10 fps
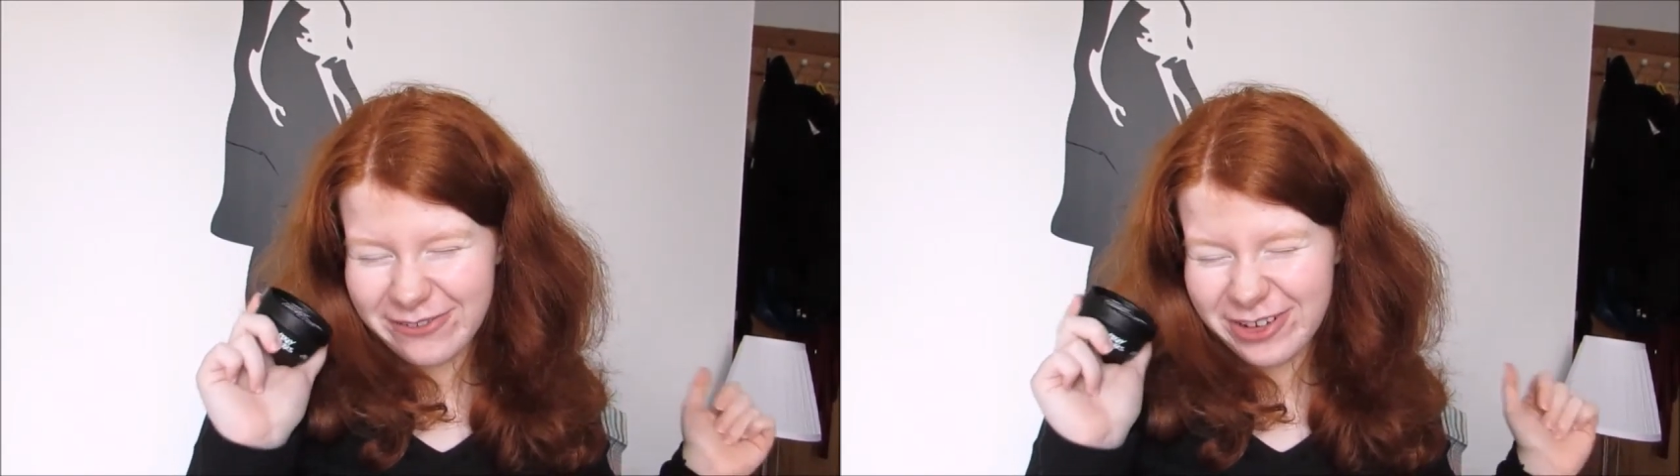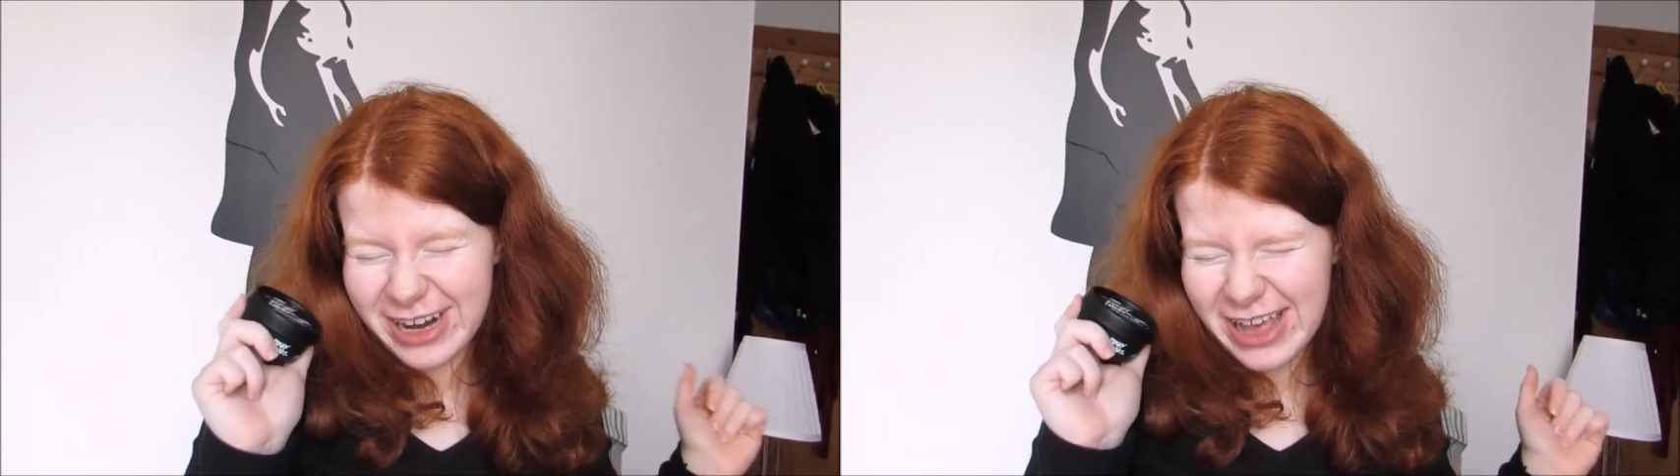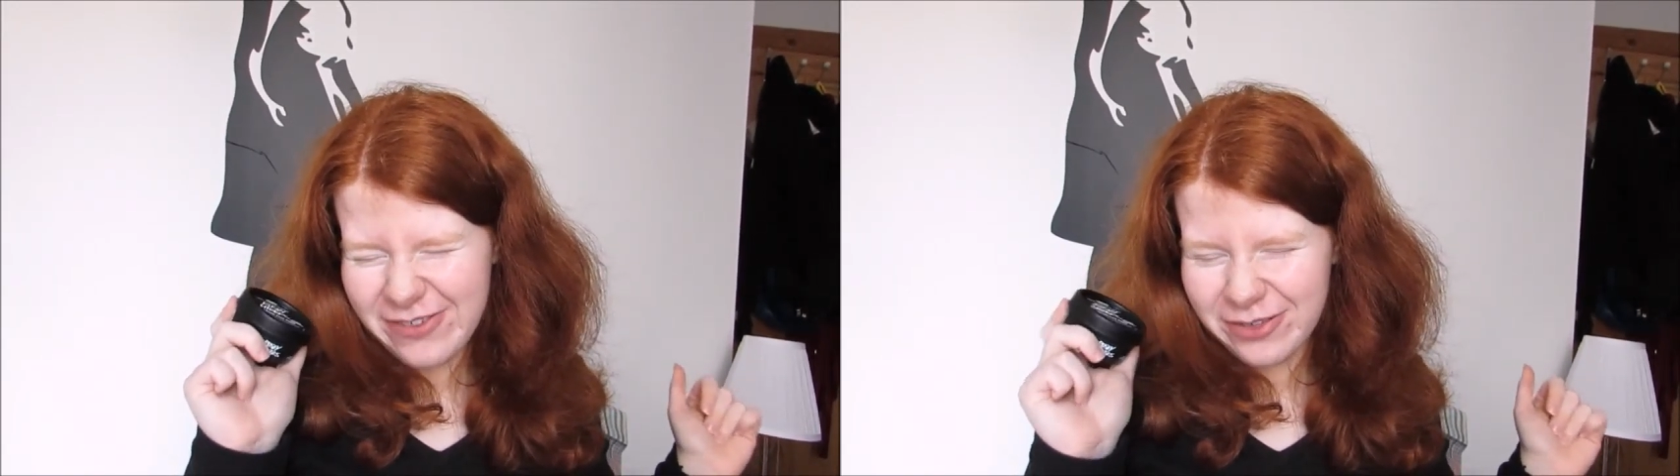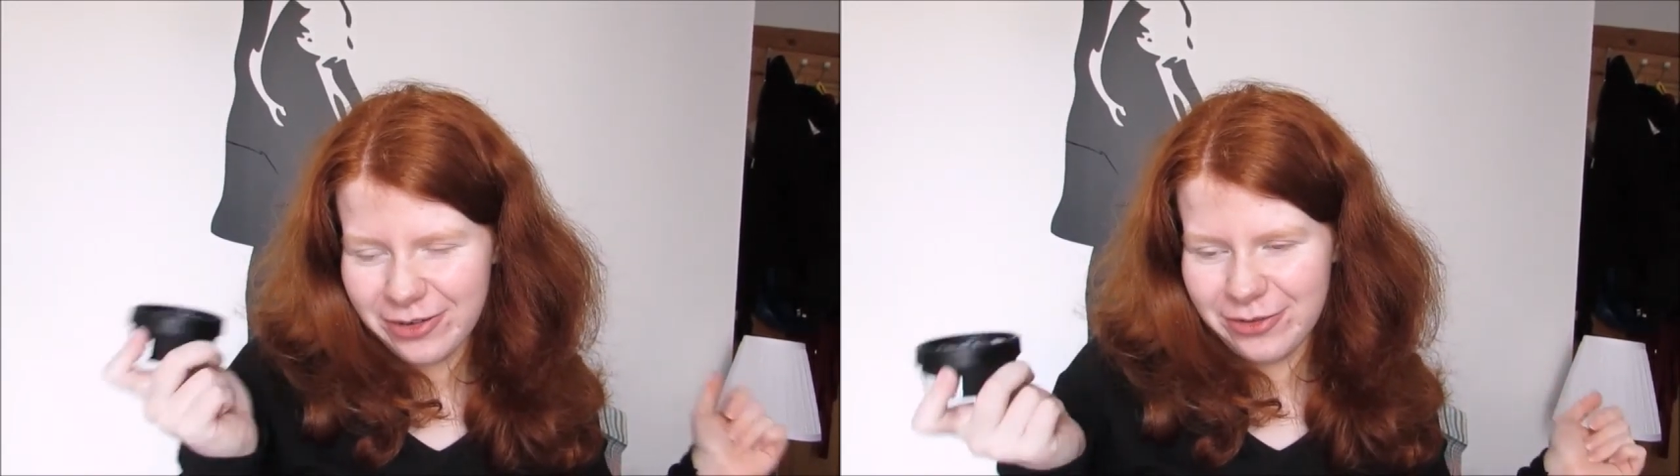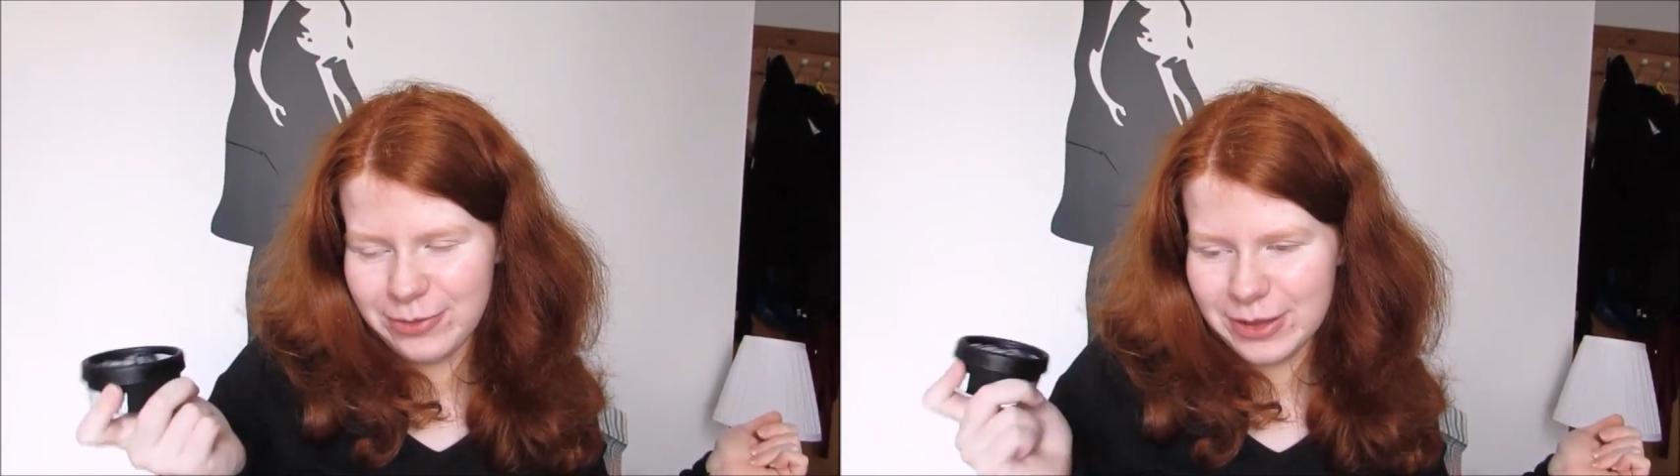
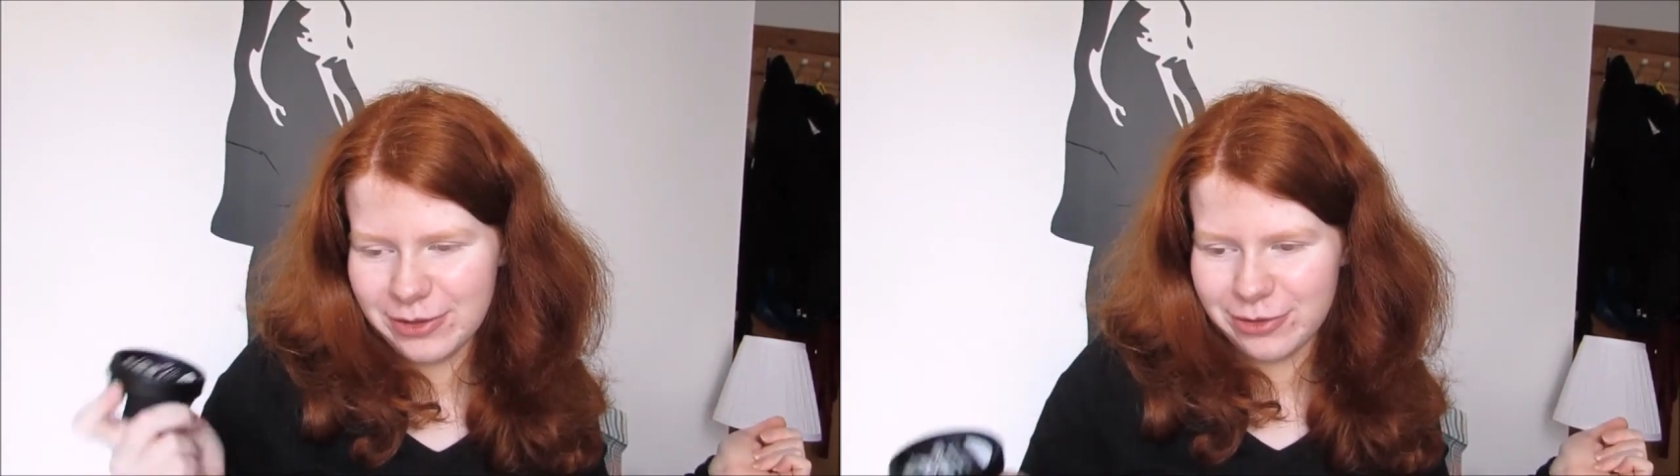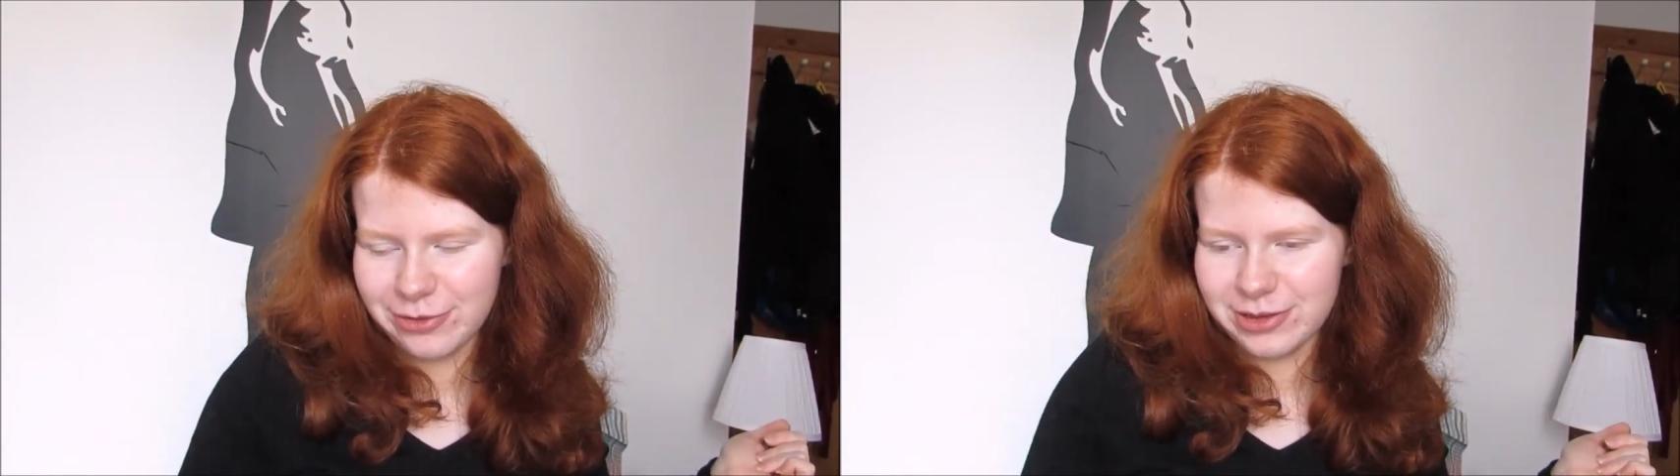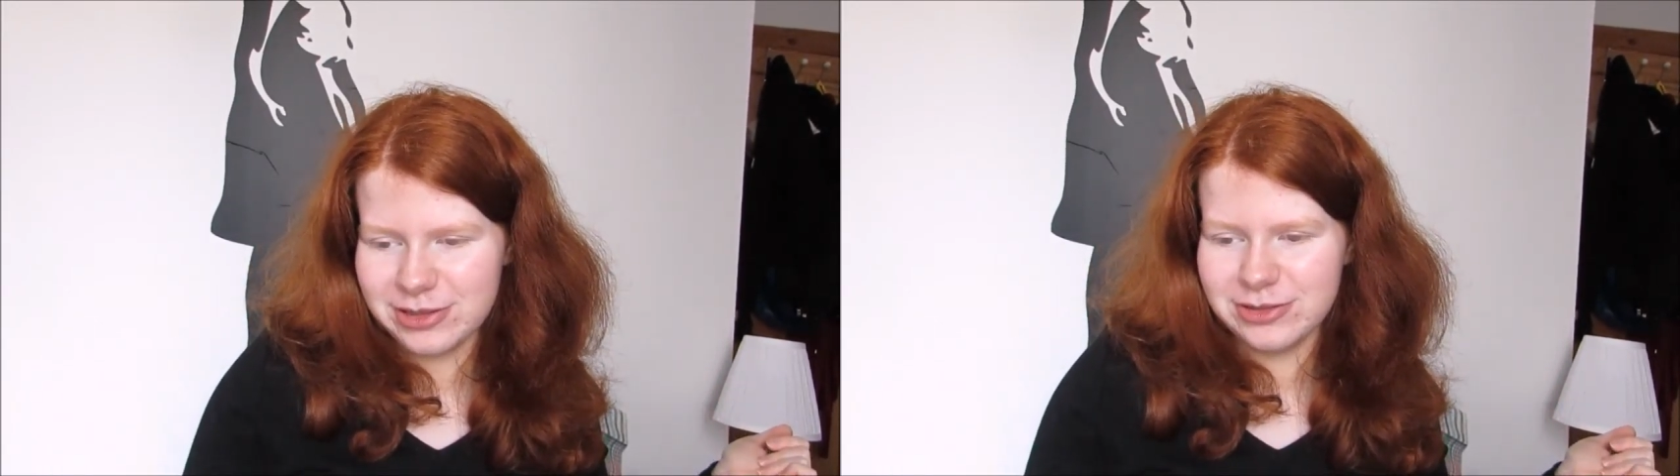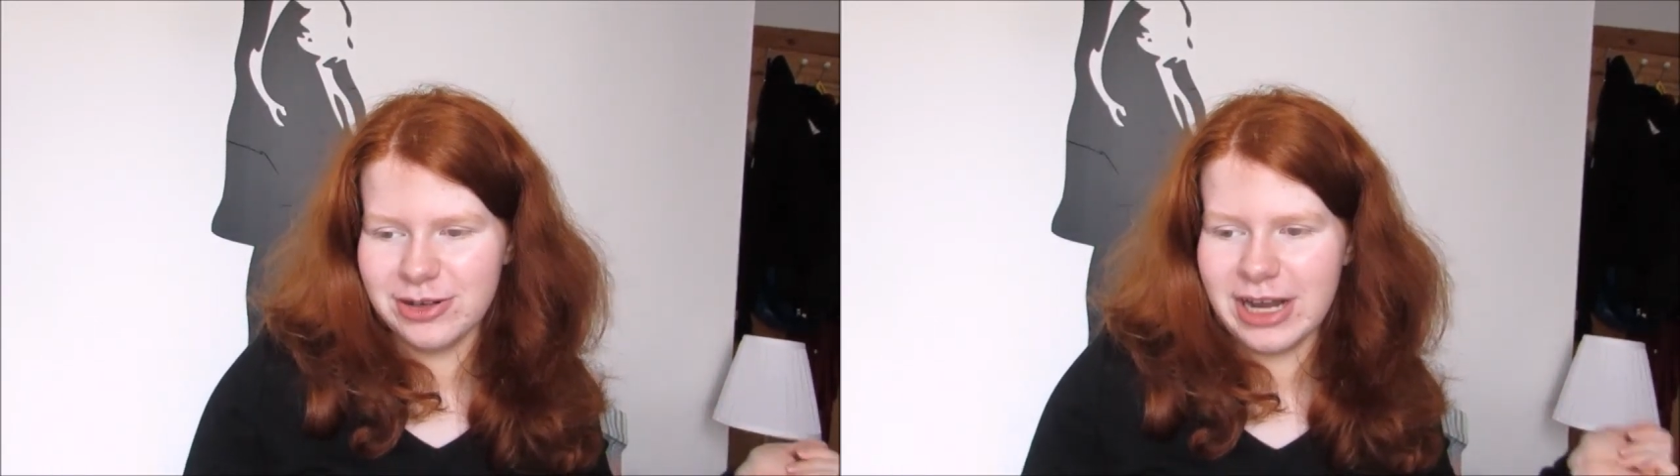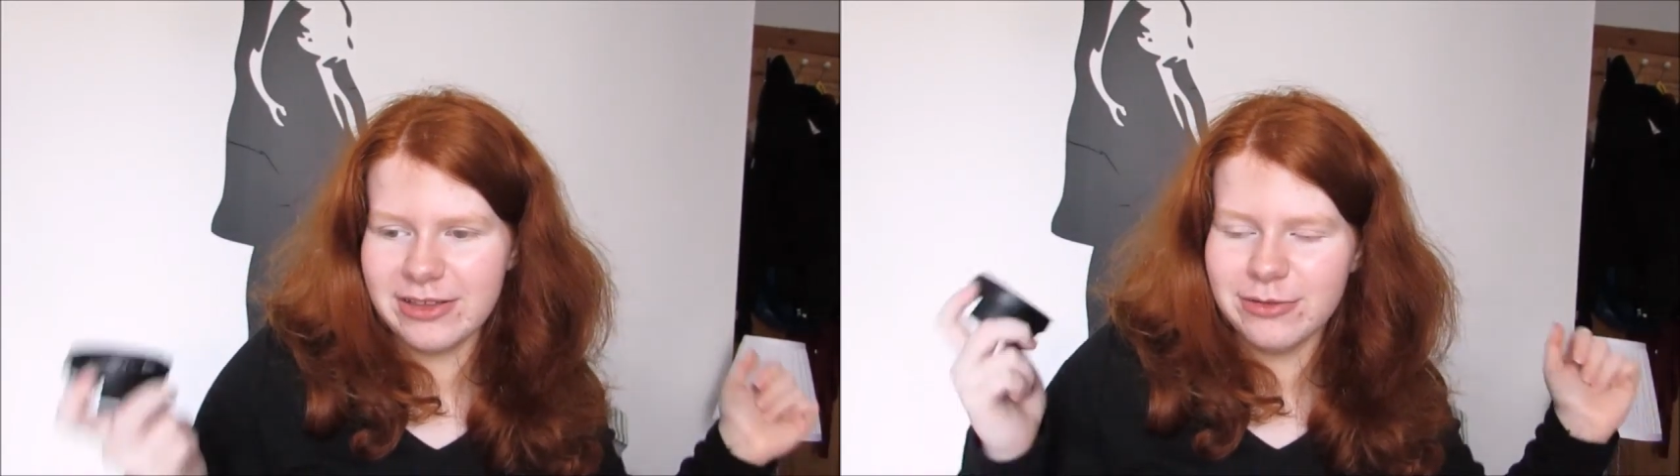forever from my local Lush
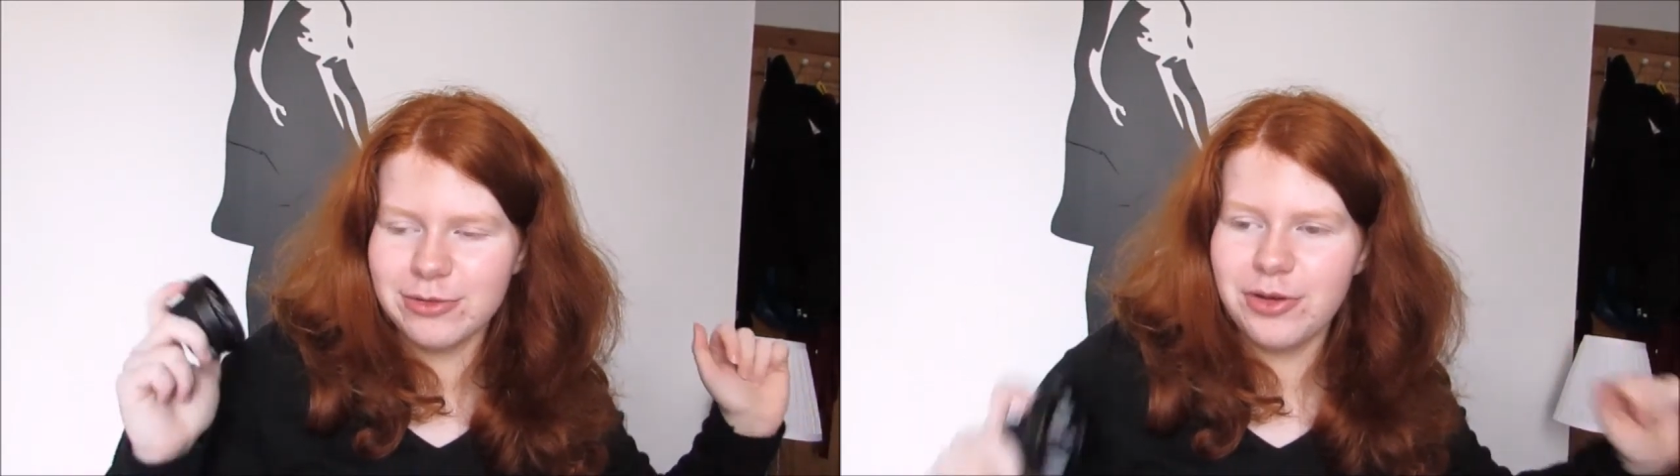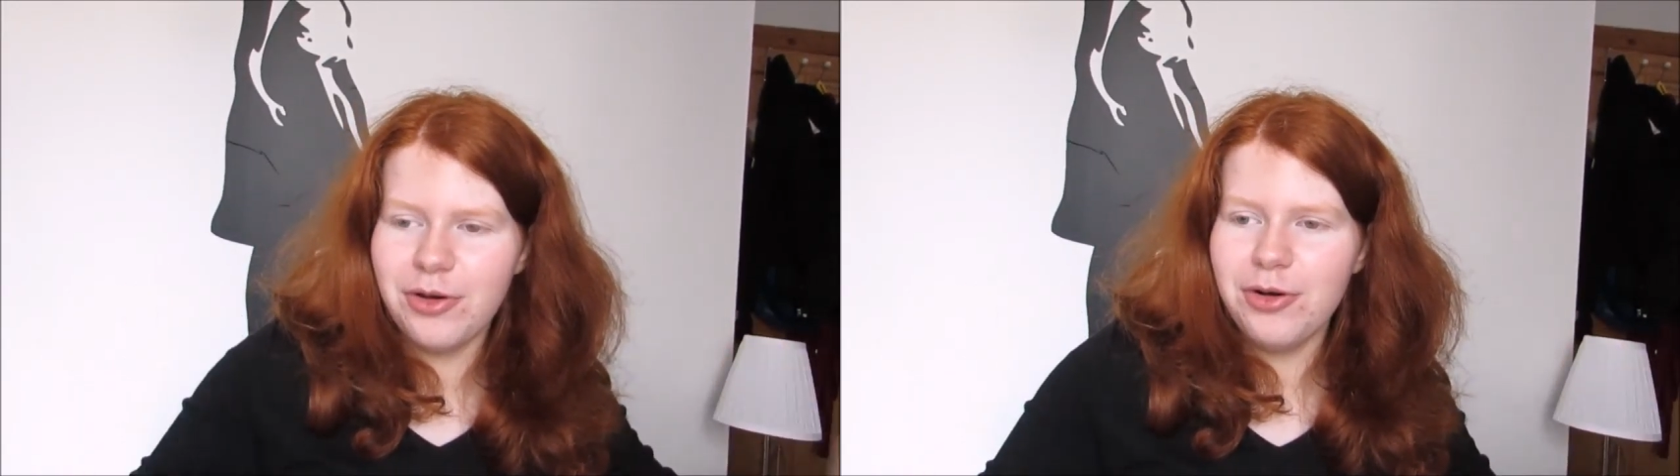store and it was